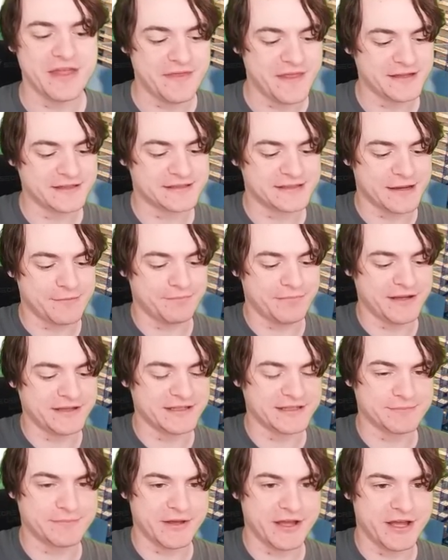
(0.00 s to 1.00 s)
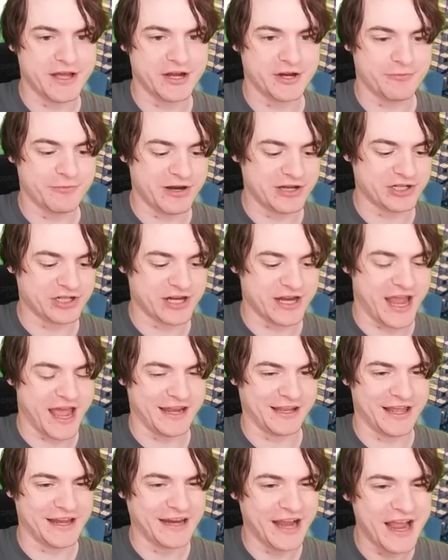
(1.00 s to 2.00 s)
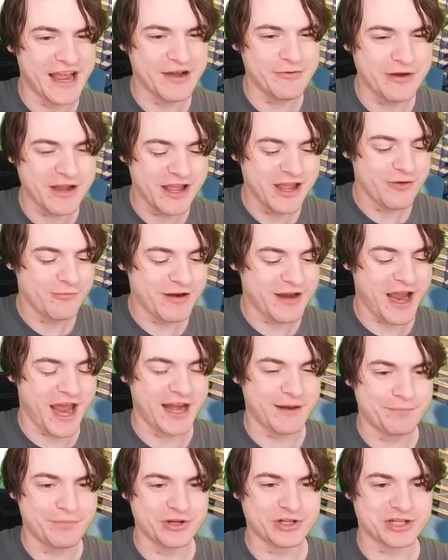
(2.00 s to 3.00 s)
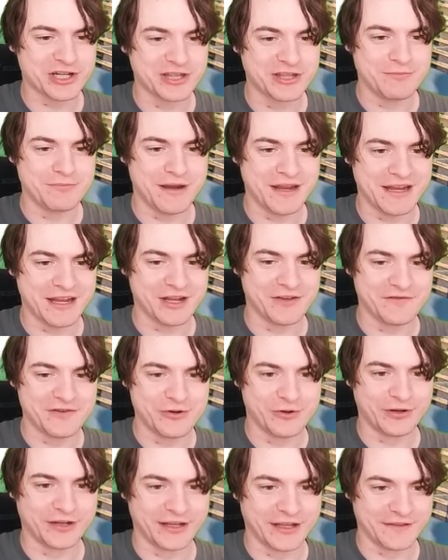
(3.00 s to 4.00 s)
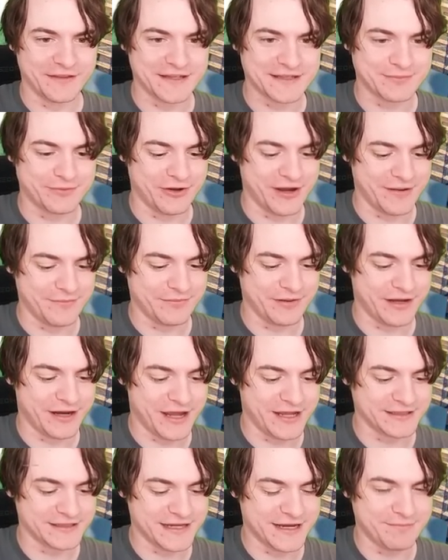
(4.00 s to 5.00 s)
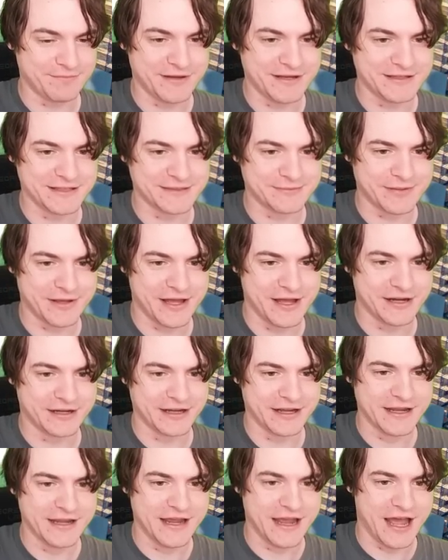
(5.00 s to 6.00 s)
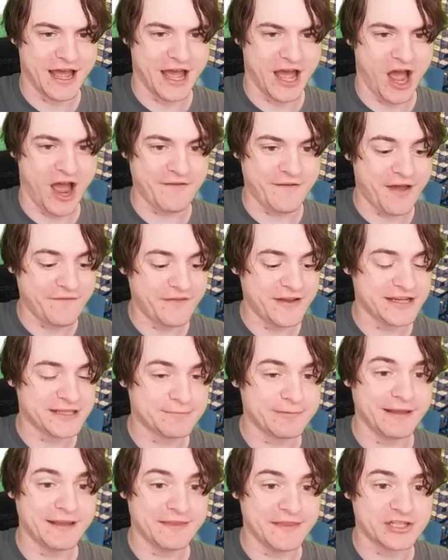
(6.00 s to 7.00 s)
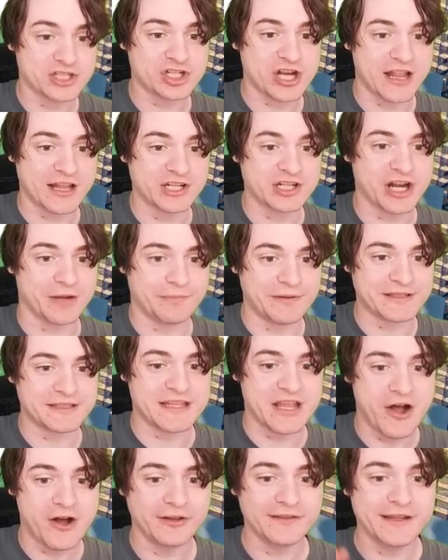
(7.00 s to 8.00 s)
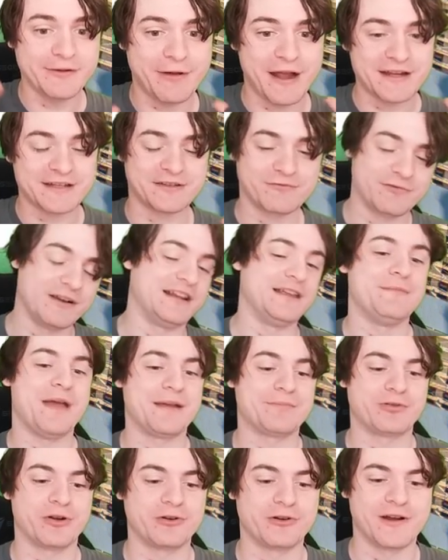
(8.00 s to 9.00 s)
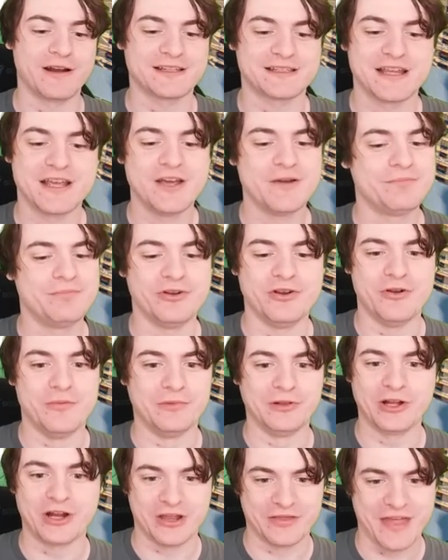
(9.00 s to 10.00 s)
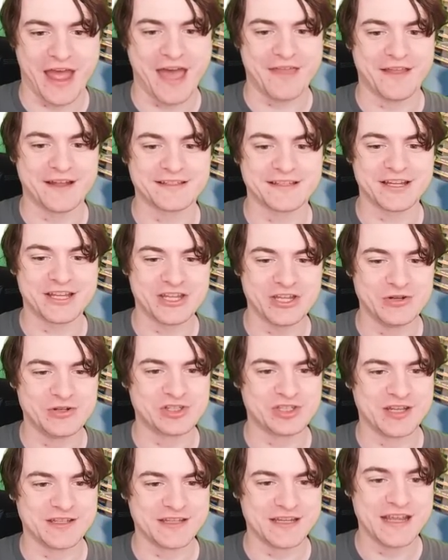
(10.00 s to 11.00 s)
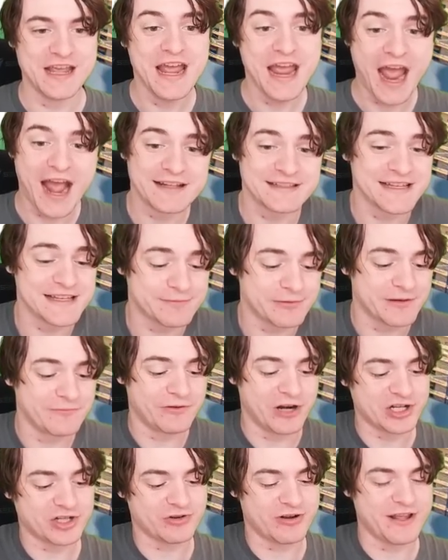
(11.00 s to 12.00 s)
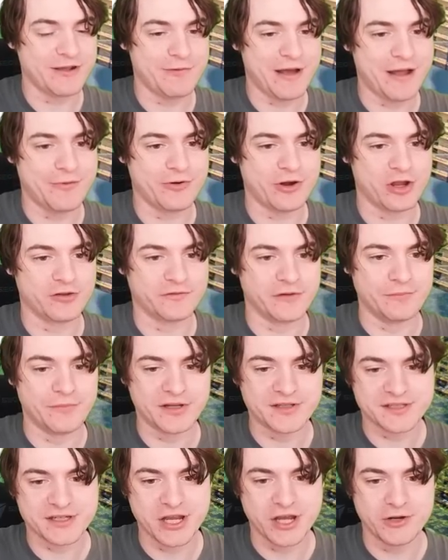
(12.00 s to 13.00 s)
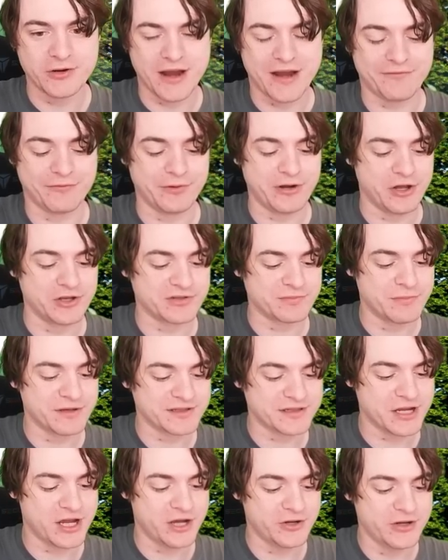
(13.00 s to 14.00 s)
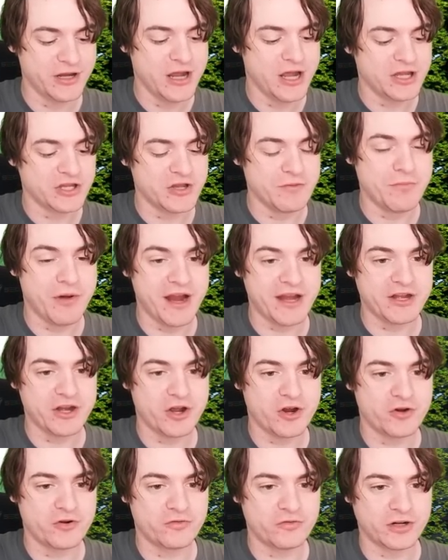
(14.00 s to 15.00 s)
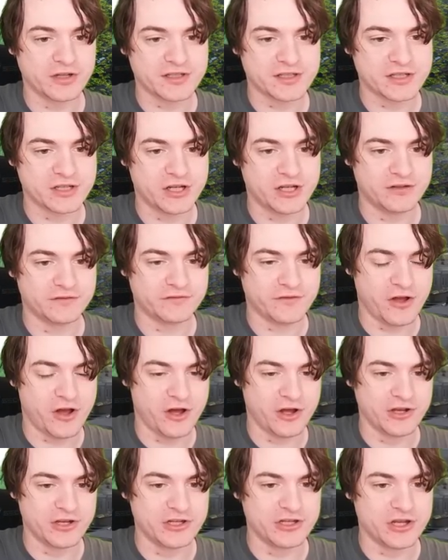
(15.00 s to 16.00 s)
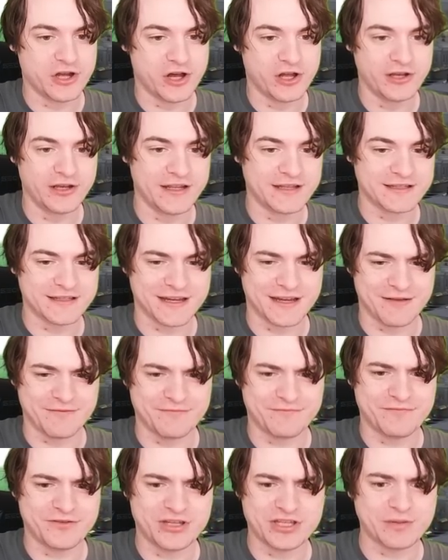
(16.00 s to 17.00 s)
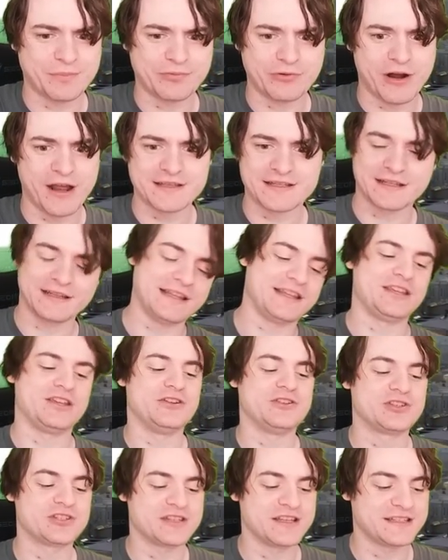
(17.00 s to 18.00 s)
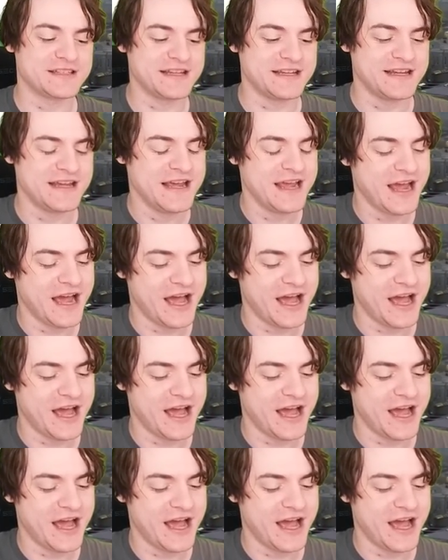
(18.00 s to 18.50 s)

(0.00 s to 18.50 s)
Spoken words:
Then there's St. Petersburg, which again, like we're kind of pushing the meaning of Nordic at this point, but St. Petersburg, I think splitting this challenge up is the only way to really make progress. Boom, look at that, that's a huge city. And since we're in Russia anyway, we'll go for Moscow. Everyone knows Moscow. You might know Rostov-on-Don. It's like a surprisingly huge city.